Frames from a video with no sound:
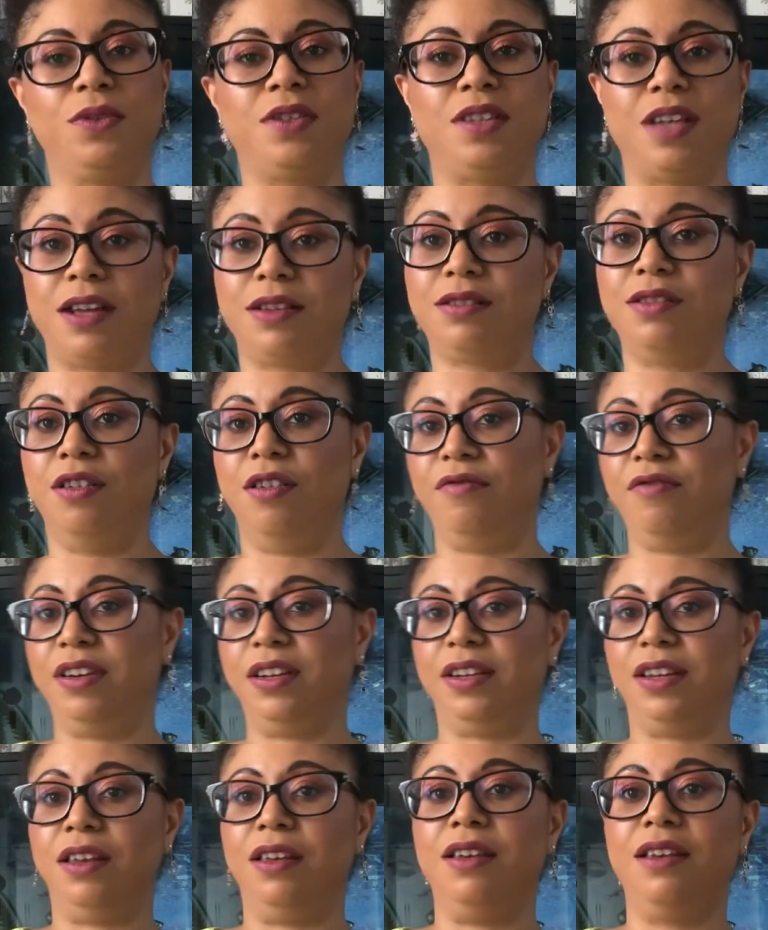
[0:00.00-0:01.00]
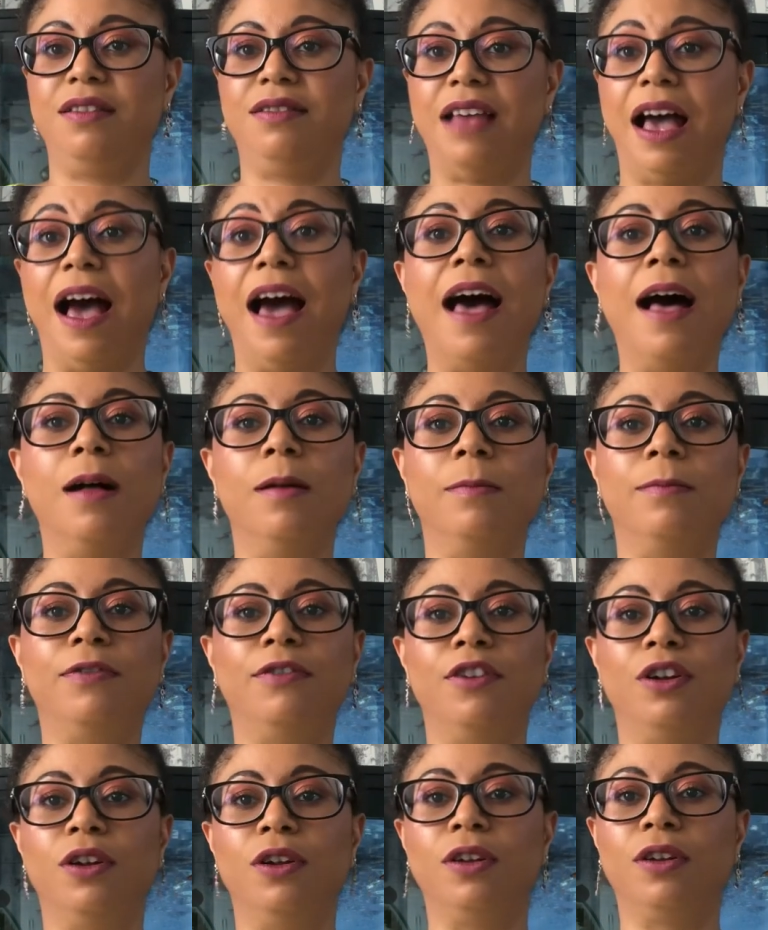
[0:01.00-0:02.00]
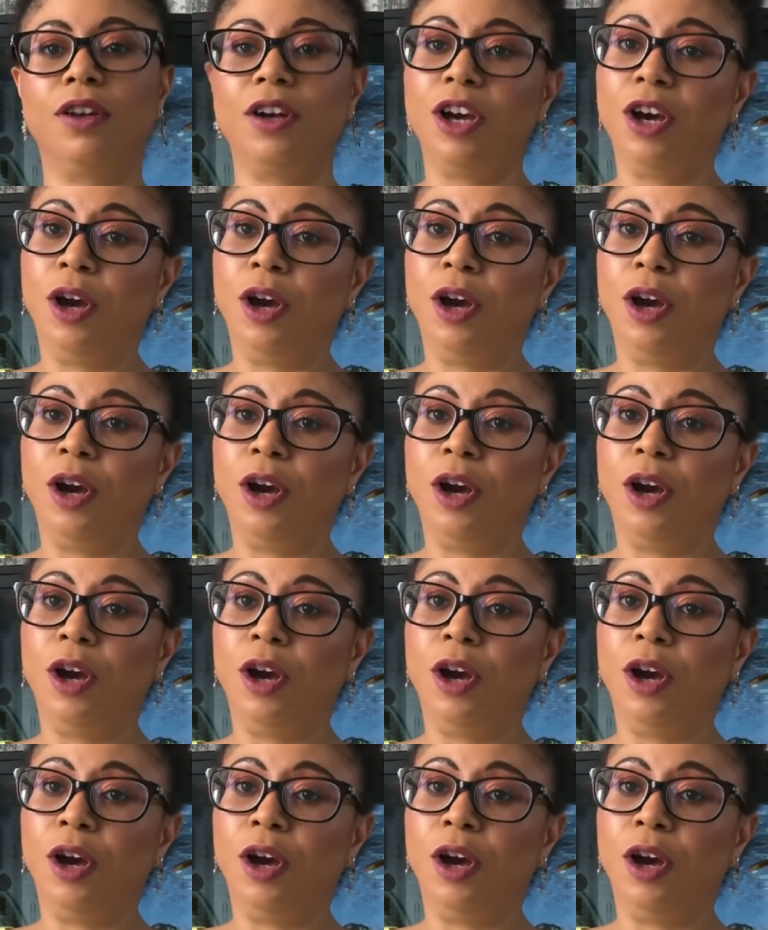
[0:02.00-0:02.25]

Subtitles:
that's not really that helpful.